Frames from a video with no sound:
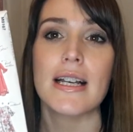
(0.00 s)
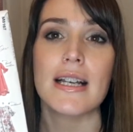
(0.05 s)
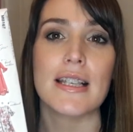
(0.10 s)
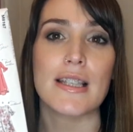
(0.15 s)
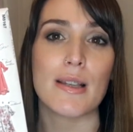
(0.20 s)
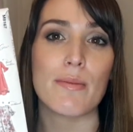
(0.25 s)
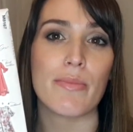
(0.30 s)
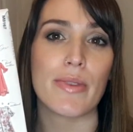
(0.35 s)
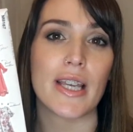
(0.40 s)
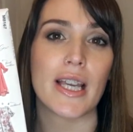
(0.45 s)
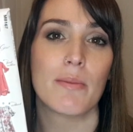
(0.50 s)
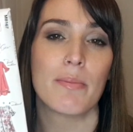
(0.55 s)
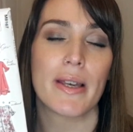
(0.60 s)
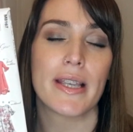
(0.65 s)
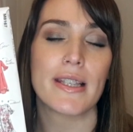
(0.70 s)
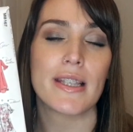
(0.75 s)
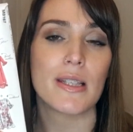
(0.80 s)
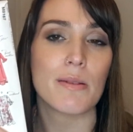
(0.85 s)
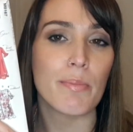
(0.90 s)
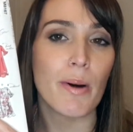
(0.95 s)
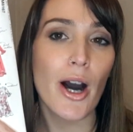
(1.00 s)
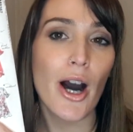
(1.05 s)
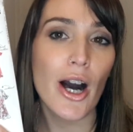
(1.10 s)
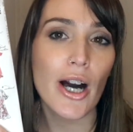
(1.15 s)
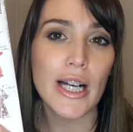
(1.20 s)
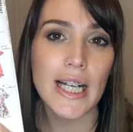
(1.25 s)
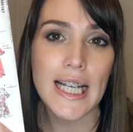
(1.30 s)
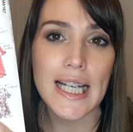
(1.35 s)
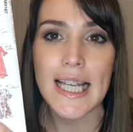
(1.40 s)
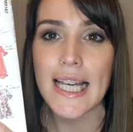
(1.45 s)
something a bit
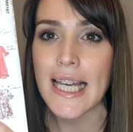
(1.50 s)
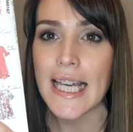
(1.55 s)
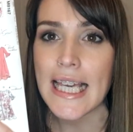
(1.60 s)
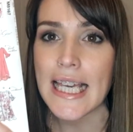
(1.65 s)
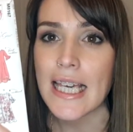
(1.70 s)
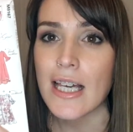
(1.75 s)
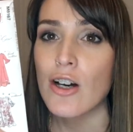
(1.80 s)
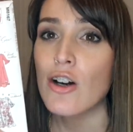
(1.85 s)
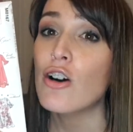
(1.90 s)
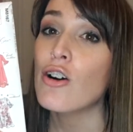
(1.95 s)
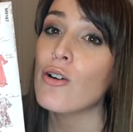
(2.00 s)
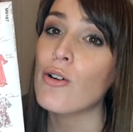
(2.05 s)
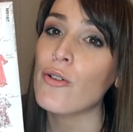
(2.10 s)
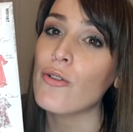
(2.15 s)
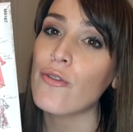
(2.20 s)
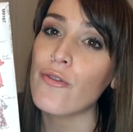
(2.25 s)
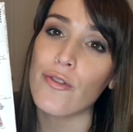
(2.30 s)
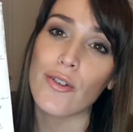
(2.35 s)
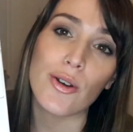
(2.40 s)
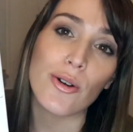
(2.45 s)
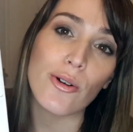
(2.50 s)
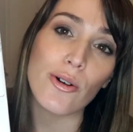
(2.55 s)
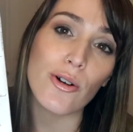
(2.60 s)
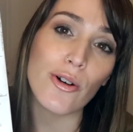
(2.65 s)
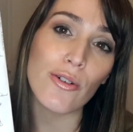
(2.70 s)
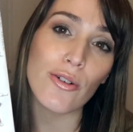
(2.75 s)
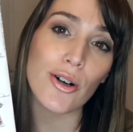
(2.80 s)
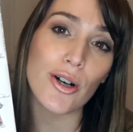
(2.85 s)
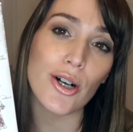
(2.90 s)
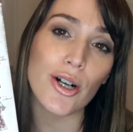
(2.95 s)
sparkly or
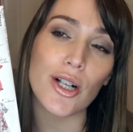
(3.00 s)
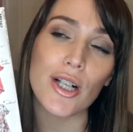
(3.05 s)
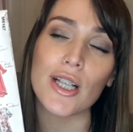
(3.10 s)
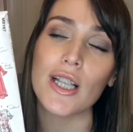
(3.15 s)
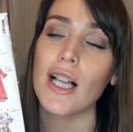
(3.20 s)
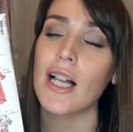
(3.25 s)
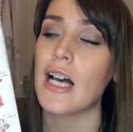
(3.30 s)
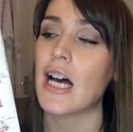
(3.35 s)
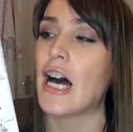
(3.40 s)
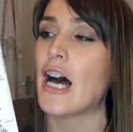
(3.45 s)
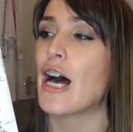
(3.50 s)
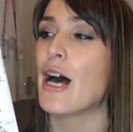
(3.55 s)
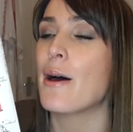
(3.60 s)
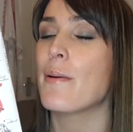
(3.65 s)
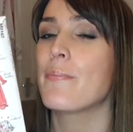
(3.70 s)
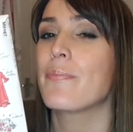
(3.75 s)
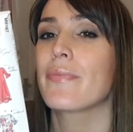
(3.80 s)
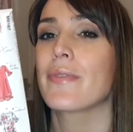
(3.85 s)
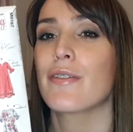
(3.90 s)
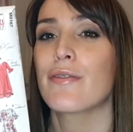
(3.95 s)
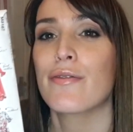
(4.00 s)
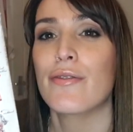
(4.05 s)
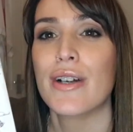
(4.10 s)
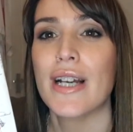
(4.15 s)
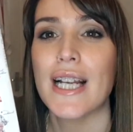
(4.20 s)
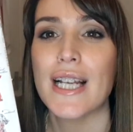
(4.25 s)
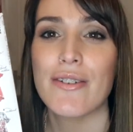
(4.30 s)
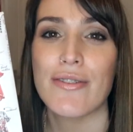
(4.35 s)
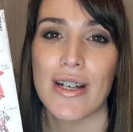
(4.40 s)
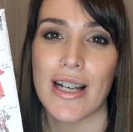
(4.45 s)
floral. Um,
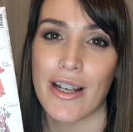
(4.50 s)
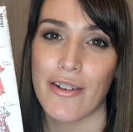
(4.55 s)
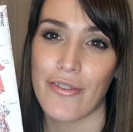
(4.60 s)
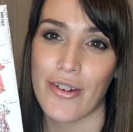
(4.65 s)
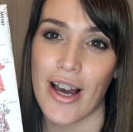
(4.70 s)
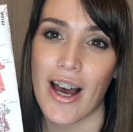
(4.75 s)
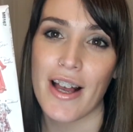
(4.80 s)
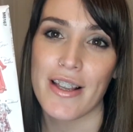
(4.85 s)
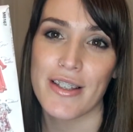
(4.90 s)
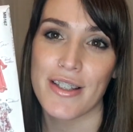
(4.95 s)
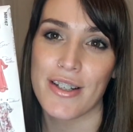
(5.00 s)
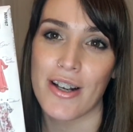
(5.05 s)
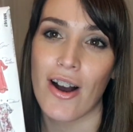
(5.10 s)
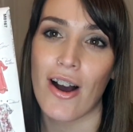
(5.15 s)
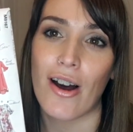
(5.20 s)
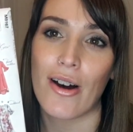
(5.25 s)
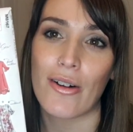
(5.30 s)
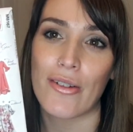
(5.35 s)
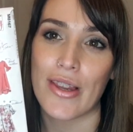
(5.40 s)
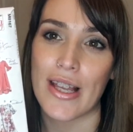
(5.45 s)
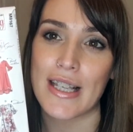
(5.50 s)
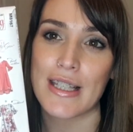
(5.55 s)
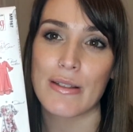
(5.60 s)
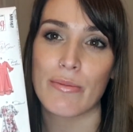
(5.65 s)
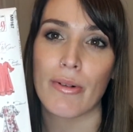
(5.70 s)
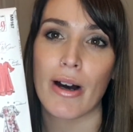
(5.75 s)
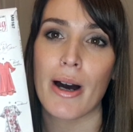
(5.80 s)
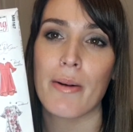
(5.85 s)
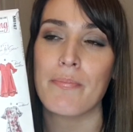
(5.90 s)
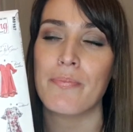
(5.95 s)
really, really versatile, this
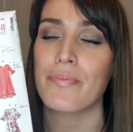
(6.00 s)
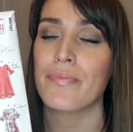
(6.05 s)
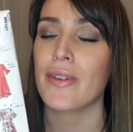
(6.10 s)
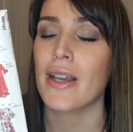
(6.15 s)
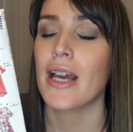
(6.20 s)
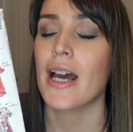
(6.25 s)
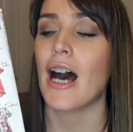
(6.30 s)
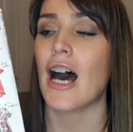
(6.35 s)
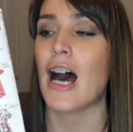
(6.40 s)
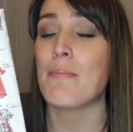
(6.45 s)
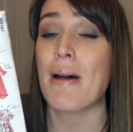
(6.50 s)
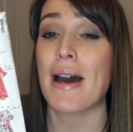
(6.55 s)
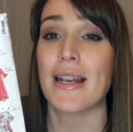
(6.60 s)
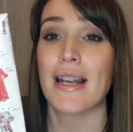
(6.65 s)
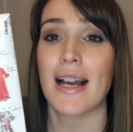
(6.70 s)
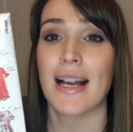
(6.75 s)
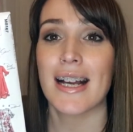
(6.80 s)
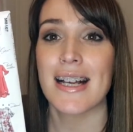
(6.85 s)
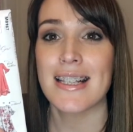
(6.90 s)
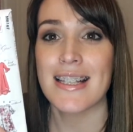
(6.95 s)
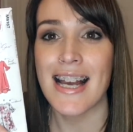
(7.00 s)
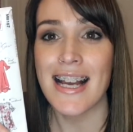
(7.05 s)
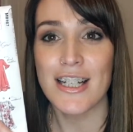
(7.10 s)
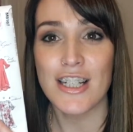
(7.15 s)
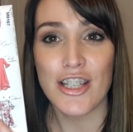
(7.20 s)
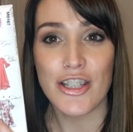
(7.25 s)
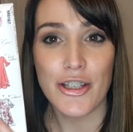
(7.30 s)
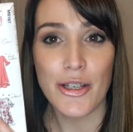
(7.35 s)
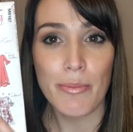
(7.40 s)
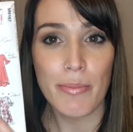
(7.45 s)
one. Um, and like I
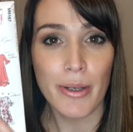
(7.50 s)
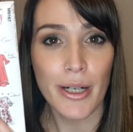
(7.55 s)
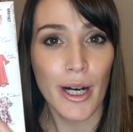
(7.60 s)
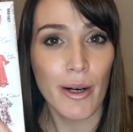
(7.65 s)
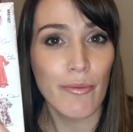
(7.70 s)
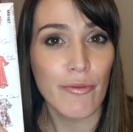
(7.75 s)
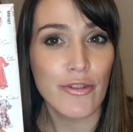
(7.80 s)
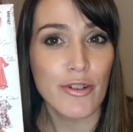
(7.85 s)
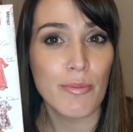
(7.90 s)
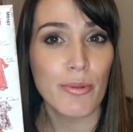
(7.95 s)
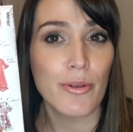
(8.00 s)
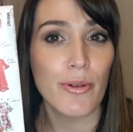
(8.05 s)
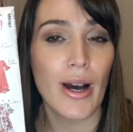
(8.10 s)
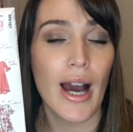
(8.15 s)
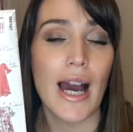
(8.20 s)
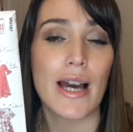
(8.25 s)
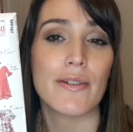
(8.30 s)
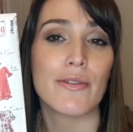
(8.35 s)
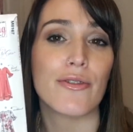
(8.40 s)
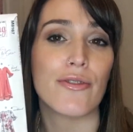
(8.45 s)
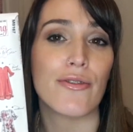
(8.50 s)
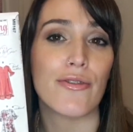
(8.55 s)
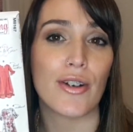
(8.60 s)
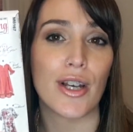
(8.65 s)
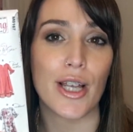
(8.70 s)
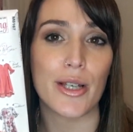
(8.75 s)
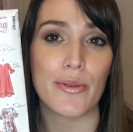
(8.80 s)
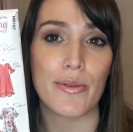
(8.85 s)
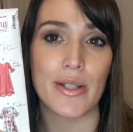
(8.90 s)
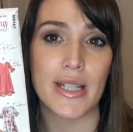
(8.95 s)
said, super comfortable and
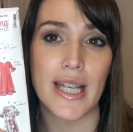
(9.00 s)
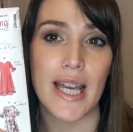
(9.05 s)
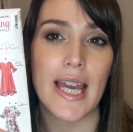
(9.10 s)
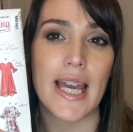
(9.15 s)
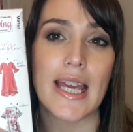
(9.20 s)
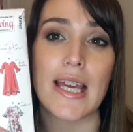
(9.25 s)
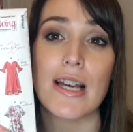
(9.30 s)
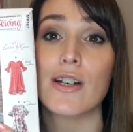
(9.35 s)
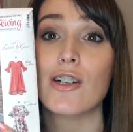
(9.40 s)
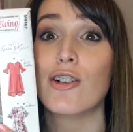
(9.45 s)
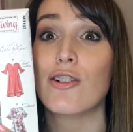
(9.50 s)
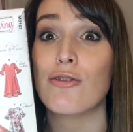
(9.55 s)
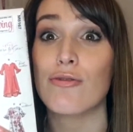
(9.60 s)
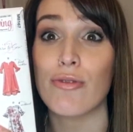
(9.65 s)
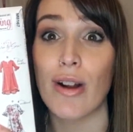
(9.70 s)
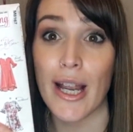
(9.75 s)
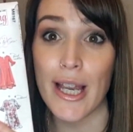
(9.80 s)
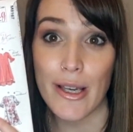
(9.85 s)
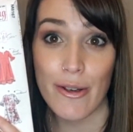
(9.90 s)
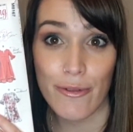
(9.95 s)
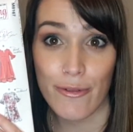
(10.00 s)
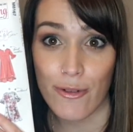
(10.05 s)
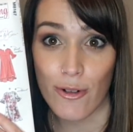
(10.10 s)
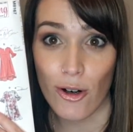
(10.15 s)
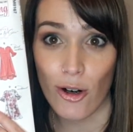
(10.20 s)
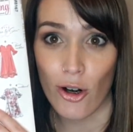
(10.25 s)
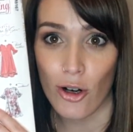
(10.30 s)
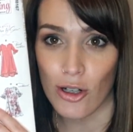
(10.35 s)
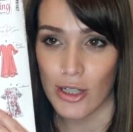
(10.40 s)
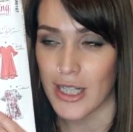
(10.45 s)
floaty, great for
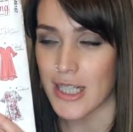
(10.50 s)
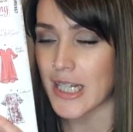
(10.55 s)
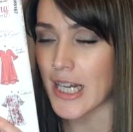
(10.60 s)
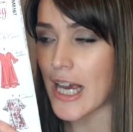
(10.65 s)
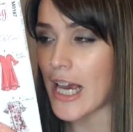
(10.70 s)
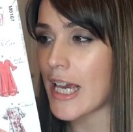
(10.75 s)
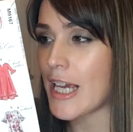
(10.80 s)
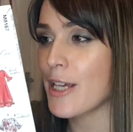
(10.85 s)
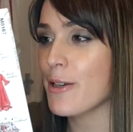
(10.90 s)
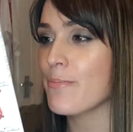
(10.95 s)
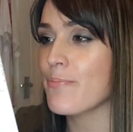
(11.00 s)
a holiday.